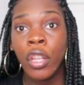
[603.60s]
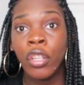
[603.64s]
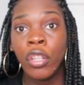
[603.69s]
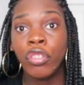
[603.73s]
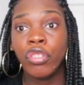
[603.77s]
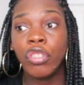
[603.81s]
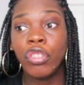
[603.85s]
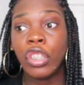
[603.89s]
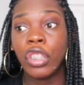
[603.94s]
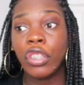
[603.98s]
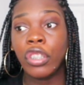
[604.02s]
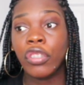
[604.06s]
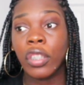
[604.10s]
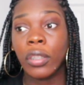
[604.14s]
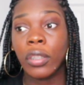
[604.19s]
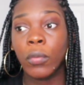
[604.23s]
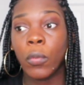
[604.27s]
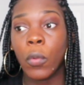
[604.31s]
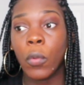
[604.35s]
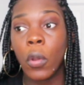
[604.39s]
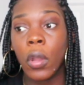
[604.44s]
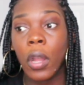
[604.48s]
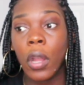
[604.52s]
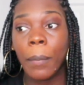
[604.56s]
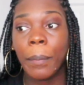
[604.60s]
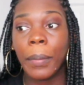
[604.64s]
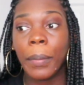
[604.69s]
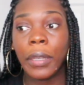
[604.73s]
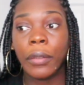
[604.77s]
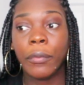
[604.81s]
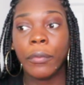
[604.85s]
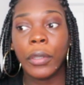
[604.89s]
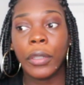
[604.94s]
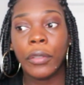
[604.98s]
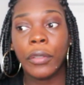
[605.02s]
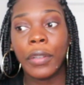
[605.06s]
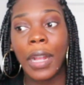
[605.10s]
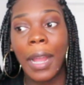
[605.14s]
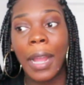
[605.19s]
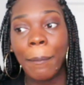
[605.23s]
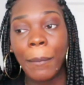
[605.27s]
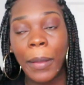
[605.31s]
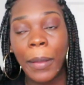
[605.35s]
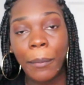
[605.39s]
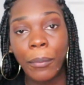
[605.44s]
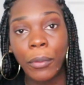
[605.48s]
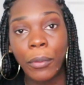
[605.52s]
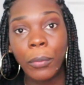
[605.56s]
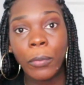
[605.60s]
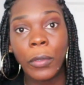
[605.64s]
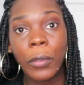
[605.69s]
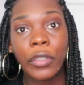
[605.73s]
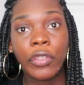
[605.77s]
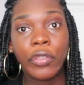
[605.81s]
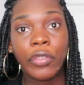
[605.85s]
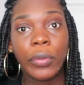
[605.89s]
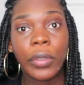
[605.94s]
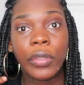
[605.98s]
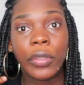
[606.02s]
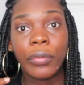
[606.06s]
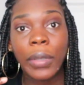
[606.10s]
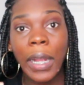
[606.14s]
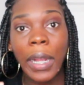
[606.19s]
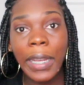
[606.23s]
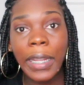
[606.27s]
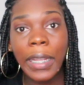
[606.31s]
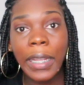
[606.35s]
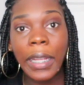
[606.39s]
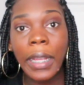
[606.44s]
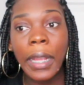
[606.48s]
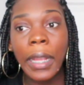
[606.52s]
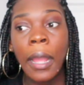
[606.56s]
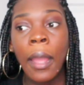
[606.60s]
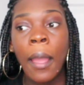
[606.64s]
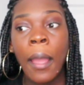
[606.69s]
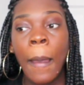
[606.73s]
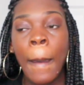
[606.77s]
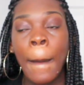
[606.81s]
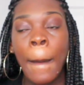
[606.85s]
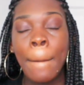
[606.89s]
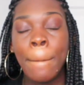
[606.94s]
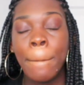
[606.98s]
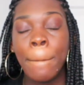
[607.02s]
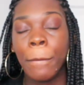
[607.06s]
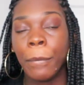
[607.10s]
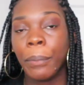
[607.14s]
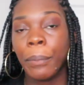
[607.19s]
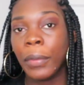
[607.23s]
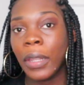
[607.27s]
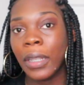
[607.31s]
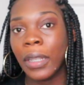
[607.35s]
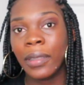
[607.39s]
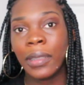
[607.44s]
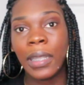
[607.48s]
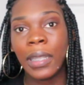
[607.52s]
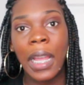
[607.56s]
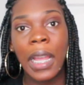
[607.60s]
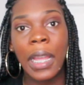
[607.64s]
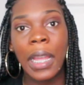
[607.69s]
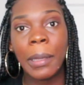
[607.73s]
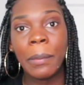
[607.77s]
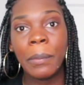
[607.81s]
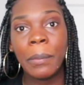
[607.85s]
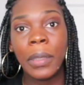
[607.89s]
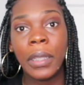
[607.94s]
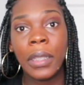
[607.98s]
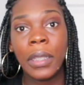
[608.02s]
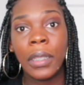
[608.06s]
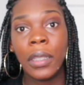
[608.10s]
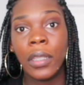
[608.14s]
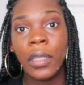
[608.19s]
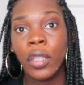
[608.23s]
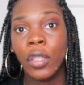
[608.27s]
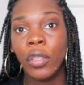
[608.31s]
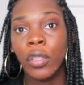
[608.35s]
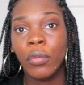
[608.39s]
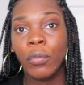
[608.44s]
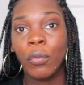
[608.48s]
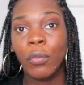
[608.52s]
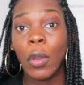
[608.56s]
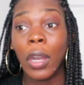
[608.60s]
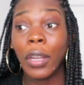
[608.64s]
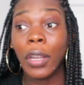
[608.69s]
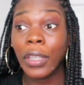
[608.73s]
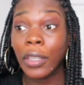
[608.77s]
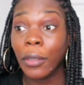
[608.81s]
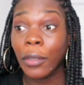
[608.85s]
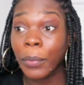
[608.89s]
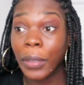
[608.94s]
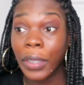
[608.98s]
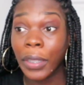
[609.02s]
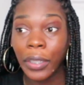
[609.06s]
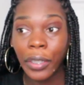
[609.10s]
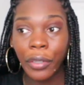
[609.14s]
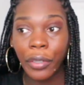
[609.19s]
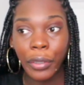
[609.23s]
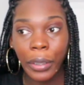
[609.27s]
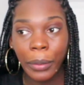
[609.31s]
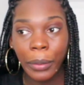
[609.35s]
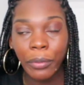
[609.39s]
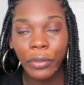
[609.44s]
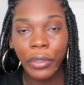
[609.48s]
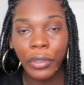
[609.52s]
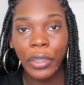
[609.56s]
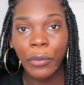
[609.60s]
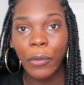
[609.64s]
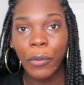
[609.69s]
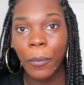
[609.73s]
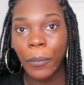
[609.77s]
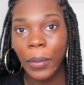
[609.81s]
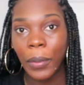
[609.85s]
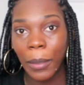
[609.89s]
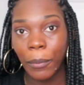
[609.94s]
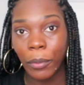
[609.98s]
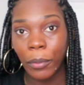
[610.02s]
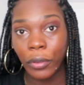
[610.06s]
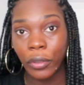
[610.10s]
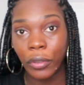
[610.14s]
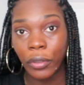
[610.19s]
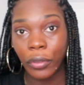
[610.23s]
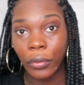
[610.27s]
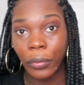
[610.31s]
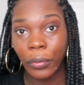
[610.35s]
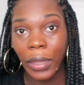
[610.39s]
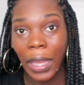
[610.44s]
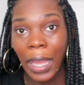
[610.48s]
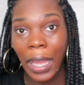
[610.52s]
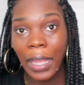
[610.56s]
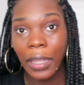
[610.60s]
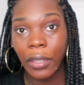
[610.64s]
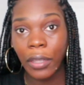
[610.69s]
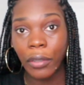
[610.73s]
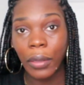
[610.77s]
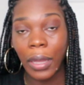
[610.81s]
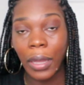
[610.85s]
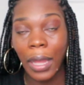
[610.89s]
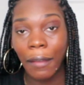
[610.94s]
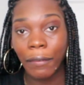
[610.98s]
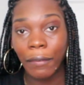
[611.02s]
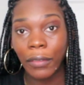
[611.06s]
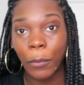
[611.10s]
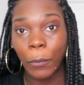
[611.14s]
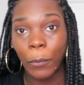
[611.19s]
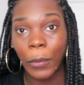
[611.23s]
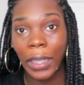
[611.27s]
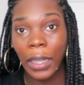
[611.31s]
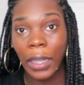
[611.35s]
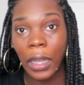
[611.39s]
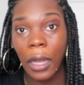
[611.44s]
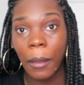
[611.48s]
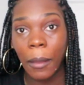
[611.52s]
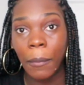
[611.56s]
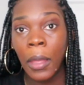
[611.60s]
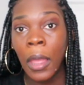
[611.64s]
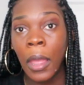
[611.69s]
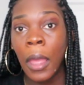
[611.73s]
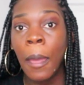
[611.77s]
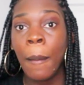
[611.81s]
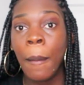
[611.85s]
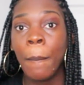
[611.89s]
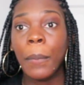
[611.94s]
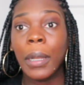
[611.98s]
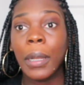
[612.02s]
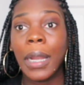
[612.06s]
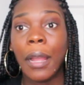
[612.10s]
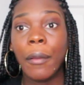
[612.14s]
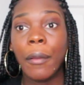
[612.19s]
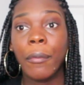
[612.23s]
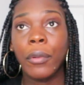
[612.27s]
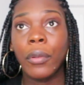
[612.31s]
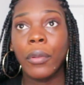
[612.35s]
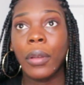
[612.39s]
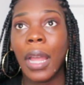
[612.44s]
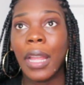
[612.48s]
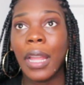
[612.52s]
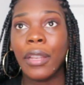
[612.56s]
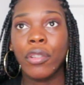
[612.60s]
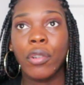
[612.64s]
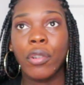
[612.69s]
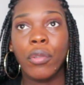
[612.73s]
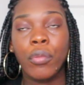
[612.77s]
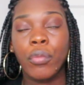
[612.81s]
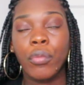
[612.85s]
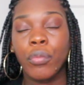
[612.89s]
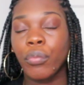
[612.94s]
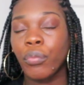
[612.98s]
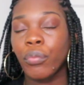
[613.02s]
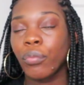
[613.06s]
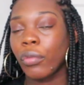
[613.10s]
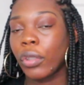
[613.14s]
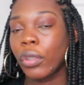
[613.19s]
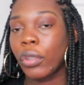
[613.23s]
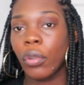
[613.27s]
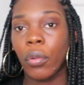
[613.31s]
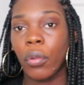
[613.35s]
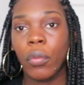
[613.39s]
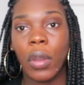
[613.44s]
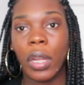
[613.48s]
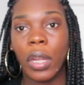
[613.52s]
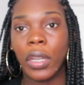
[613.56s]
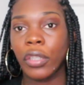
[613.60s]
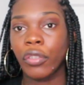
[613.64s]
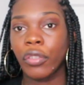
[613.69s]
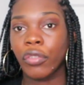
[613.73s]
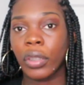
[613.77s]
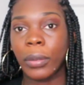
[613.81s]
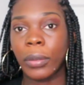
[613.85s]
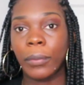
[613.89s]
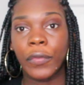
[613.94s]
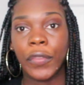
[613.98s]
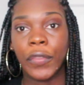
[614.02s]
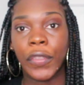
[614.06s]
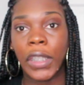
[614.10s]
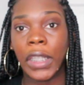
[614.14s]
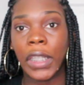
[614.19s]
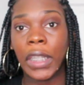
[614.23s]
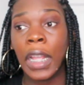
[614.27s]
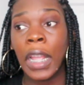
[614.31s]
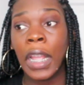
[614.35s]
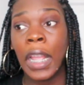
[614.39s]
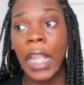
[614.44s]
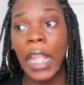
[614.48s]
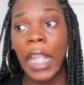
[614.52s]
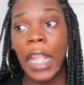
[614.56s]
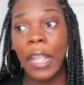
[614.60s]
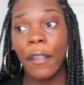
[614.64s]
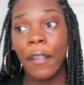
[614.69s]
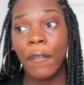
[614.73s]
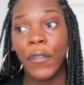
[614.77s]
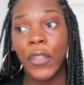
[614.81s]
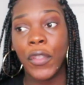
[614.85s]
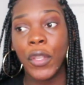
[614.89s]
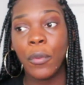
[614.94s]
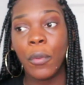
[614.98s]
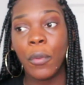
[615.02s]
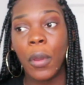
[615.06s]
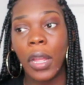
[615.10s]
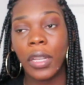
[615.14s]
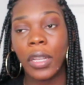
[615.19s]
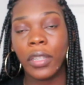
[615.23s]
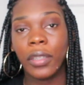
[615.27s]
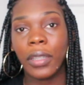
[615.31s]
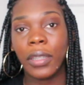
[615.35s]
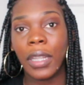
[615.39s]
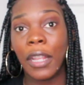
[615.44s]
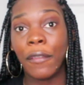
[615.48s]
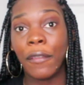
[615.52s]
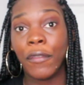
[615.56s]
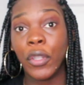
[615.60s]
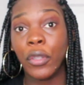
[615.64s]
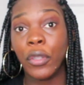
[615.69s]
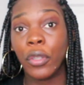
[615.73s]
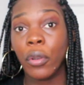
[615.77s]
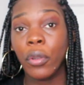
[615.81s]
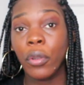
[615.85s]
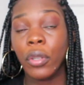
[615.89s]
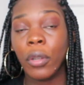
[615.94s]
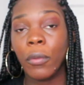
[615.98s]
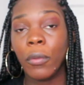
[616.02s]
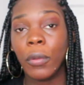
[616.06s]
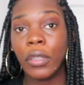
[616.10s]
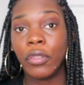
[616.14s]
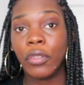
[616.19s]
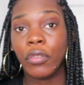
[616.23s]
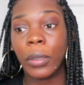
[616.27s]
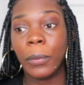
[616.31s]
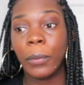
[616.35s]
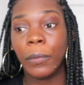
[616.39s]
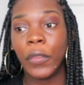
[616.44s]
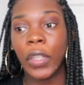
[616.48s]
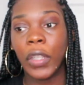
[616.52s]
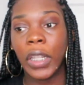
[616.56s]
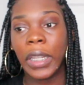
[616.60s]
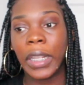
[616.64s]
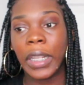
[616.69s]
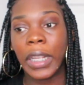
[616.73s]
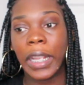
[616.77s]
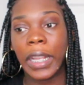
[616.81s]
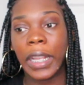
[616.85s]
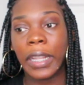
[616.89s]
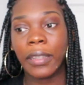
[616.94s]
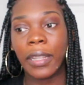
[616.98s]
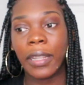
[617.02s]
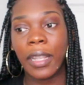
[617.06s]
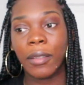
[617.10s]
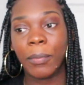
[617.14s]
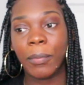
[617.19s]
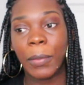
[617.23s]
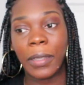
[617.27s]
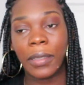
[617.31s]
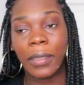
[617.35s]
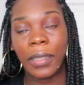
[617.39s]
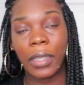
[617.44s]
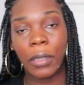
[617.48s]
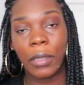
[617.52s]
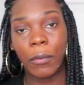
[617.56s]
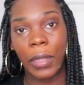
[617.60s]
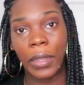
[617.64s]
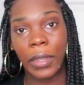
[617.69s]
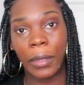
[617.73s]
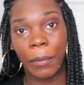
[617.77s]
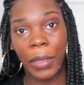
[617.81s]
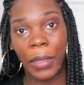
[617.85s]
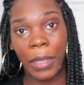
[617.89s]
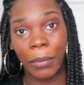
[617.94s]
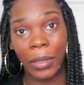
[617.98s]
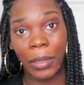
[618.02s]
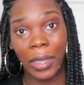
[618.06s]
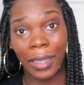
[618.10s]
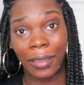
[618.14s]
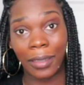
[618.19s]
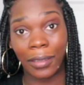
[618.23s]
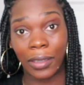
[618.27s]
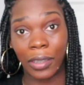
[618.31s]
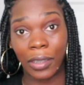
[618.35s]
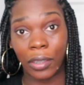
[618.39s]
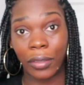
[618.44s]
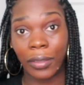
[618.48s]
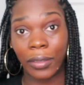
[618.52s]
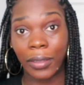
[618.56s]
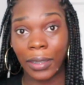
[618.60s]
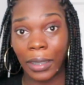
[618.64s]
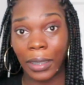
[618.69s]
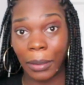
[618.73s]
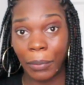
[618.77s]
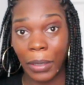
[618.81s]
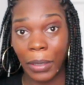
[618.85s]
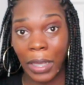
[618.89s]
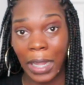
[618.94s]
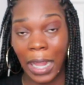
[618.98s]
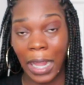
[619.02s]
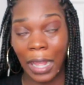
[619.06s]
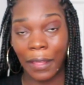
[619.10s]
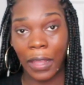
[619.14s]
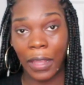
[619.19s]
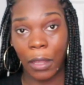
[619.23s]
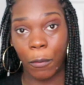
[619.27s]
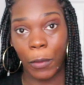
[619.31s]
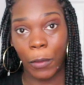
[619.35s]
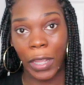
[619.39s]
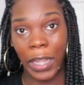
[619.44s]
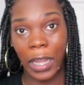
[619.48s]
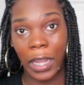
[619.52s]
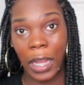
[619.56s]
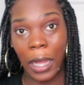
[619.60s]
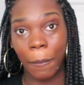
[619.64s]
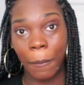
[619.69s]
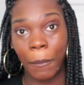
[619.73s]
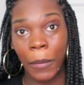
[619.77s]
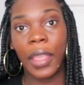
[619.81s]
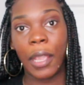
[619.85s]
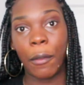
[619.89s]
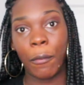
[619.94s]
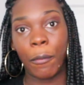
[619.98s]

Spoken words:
She just woke up and would grab my boob when she was ready. This time, well, he'll be in a crib, so he won't be able to do that. He'll have to wake up. But I don't want to dream feed. If you don't know what dream feeding is, it's basically when the baby is still sleeping and they wake up